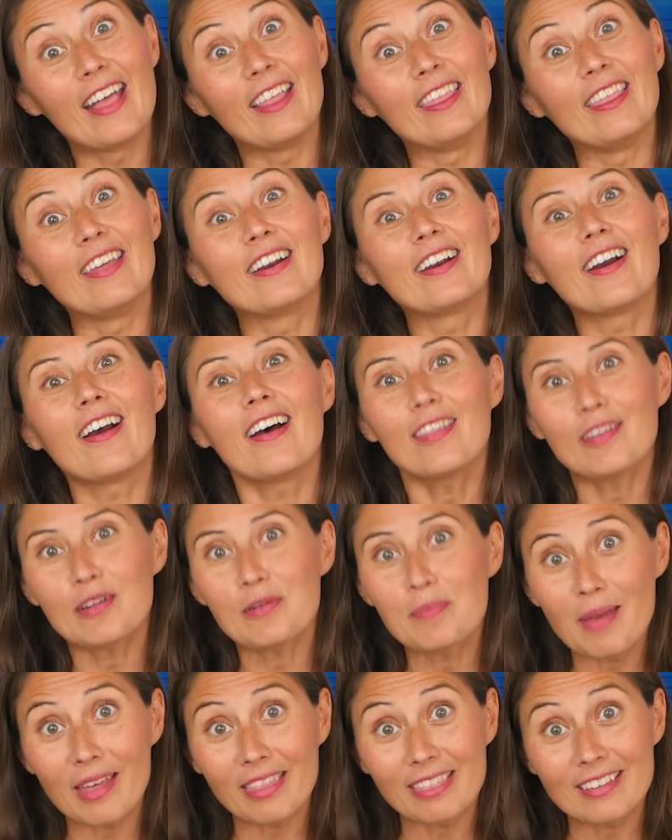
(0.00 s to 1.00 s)
There are
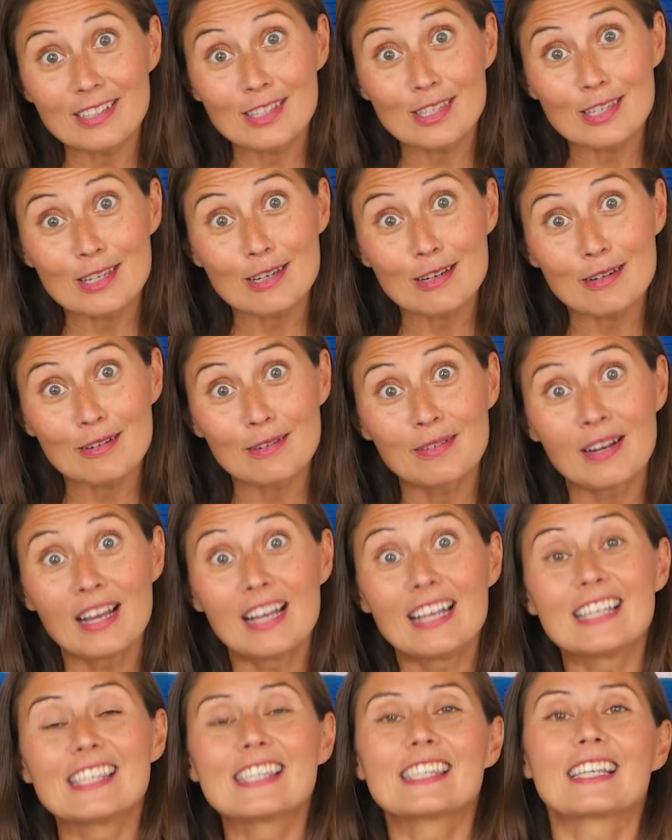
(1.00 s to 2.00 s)
other methods too.
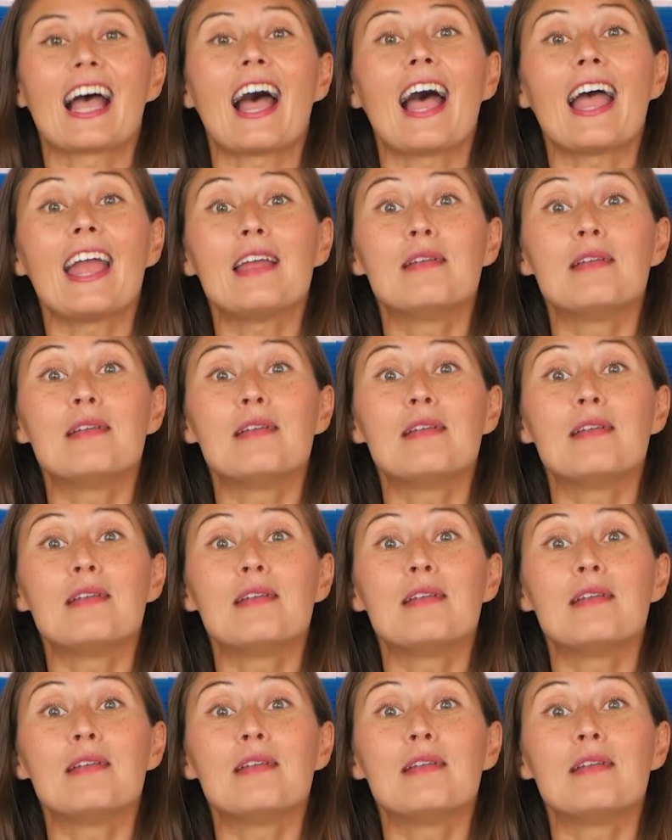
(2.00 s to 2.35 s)
Sky